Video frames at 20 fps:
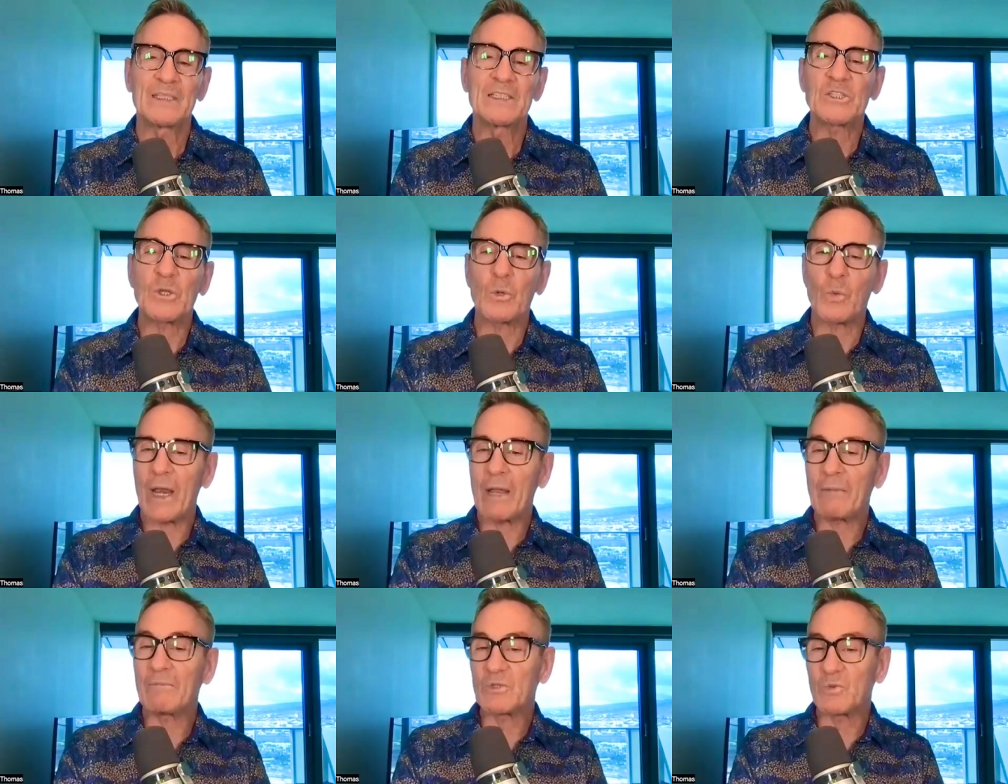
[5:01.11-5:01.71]
So
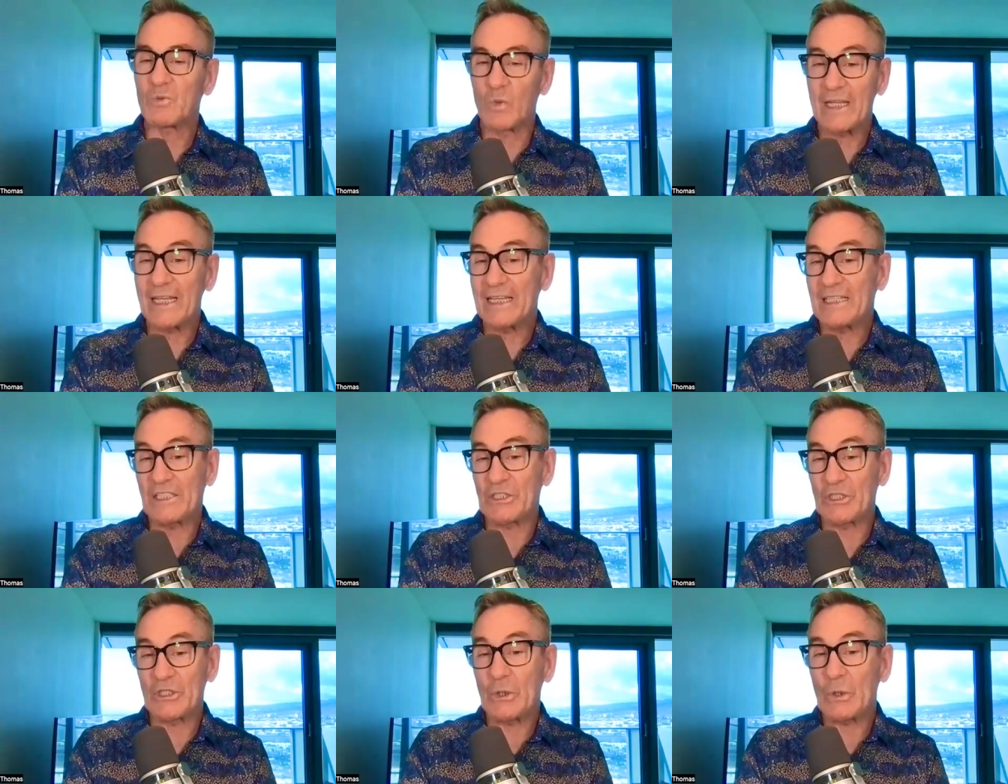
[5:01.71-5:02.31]
what I was willing
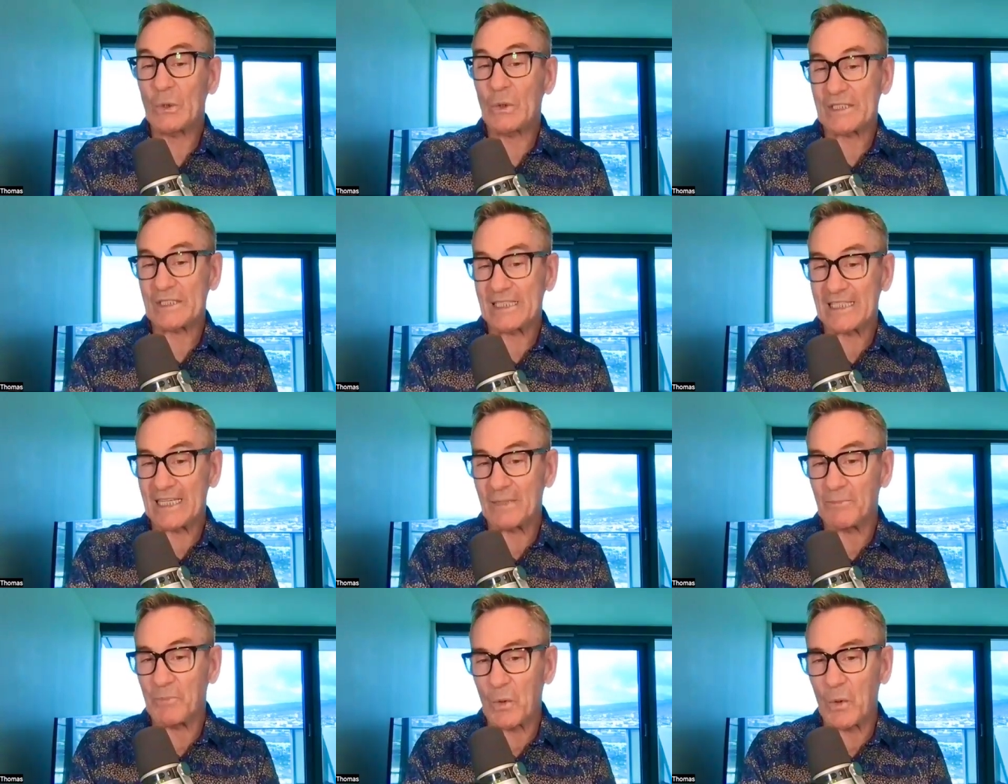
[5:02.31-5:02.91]
to do as a
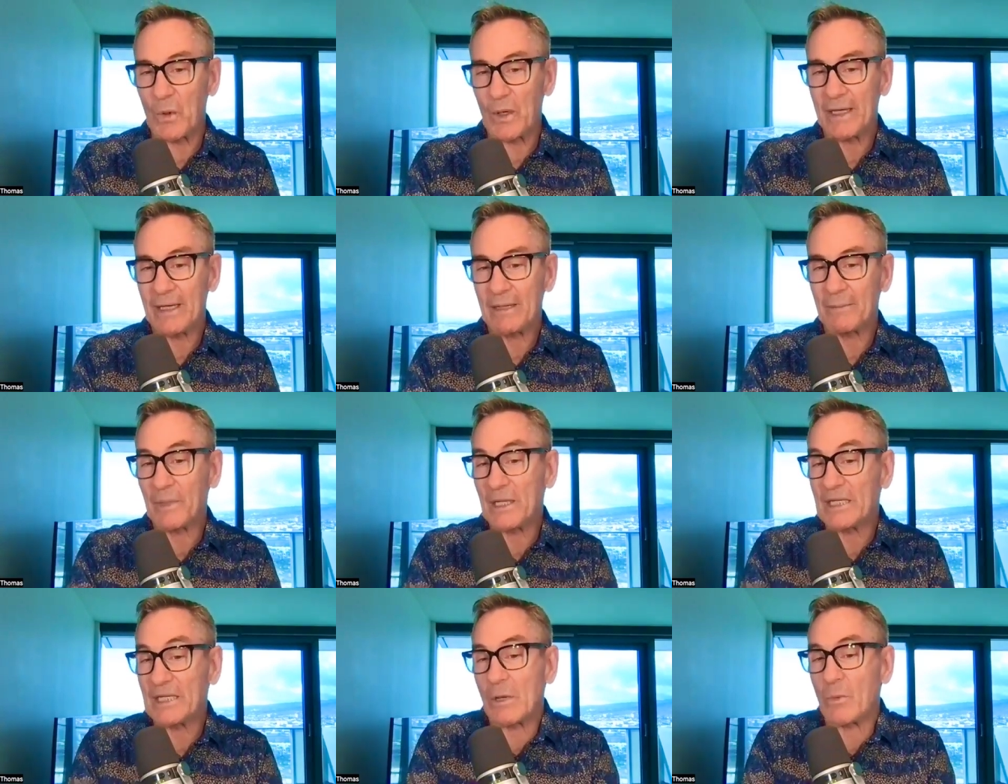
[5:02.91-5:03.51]
little boy,
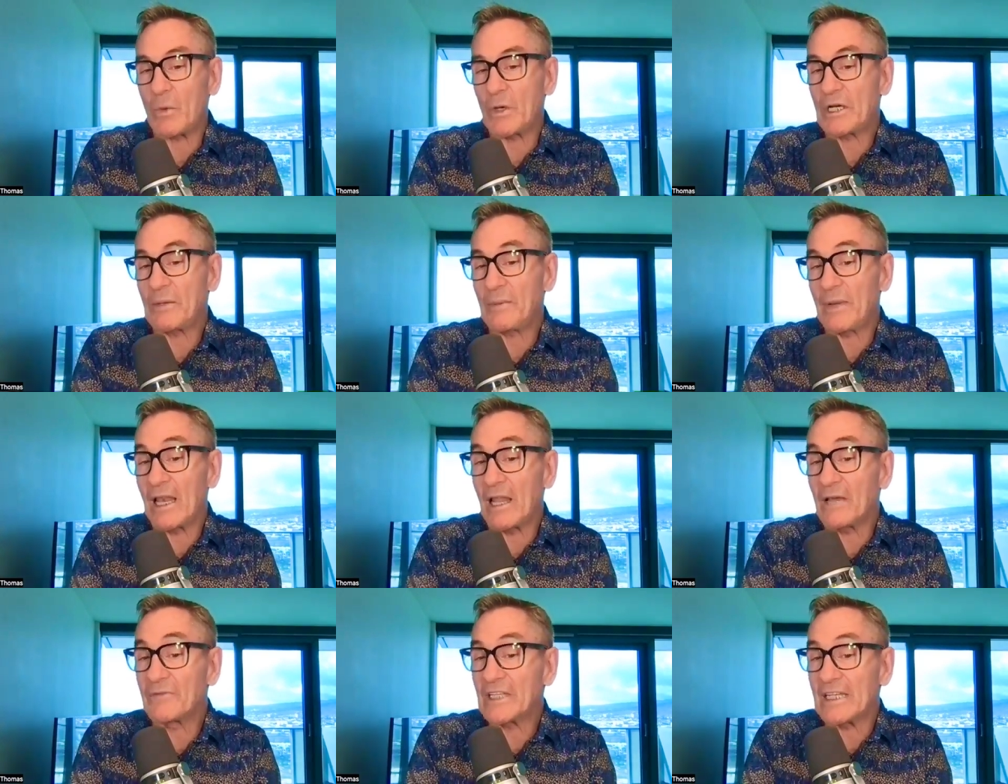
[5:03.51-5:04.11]
because I wanted to be
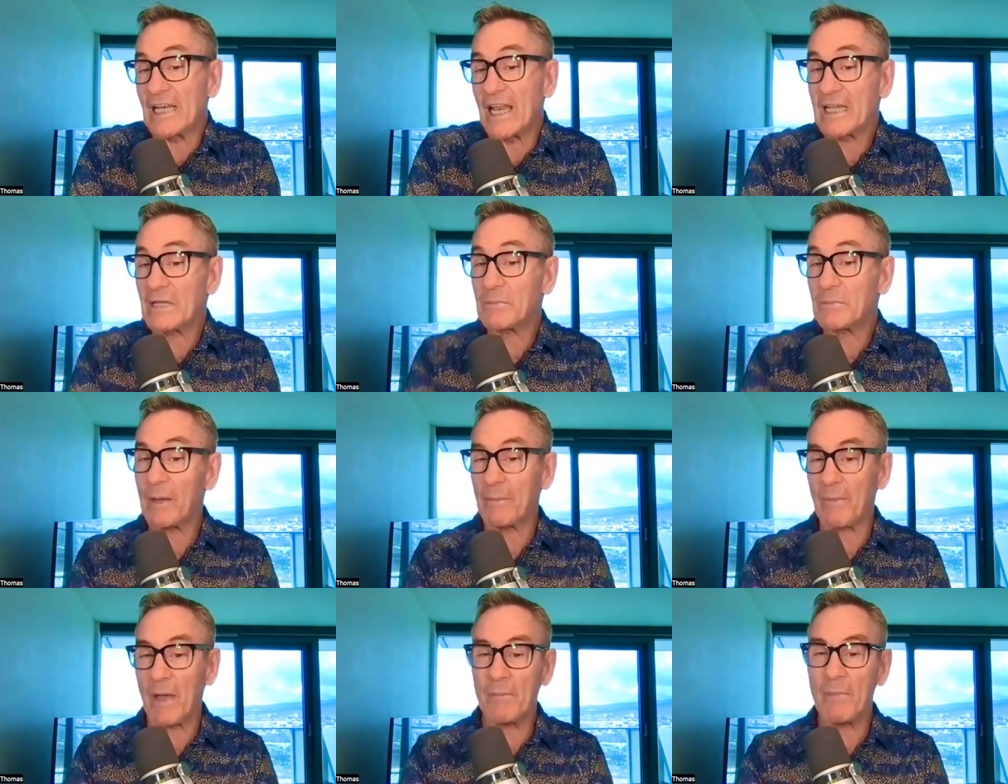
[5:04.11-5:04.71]
loved and liked
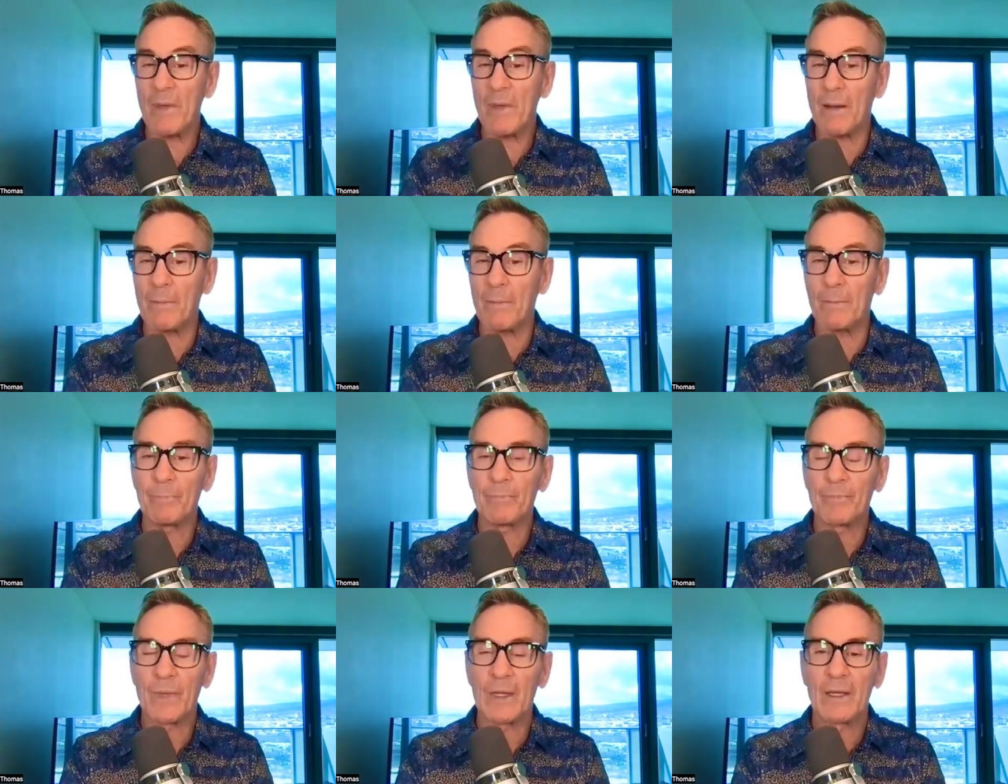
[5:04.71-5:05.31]
by my
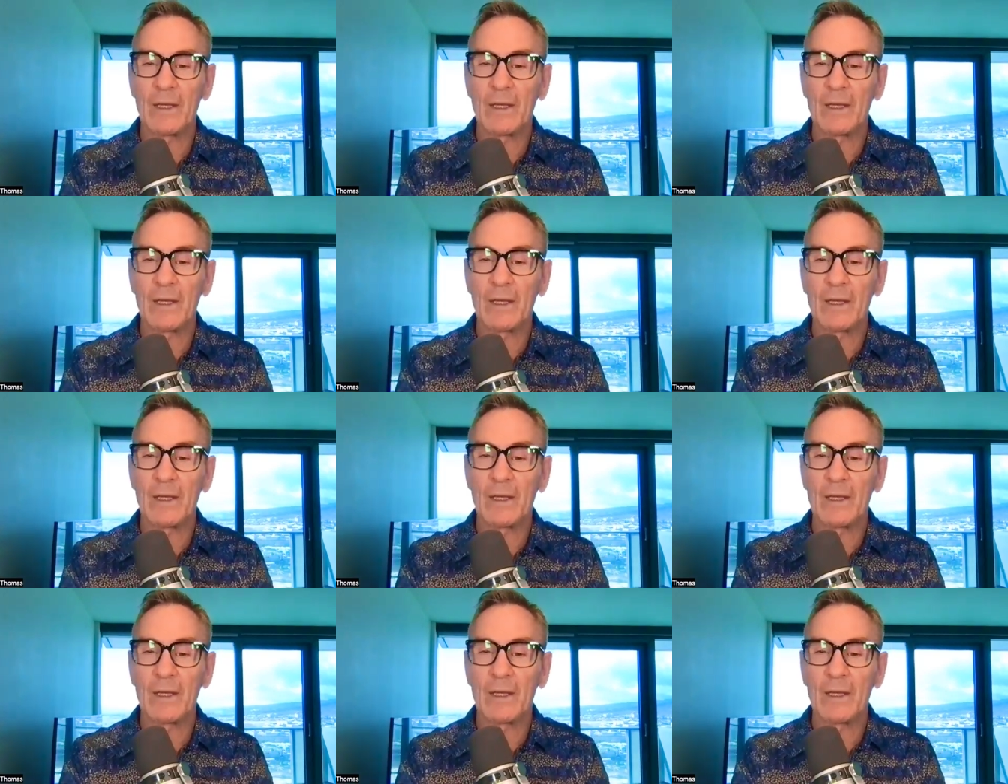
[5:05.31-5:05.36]
mom,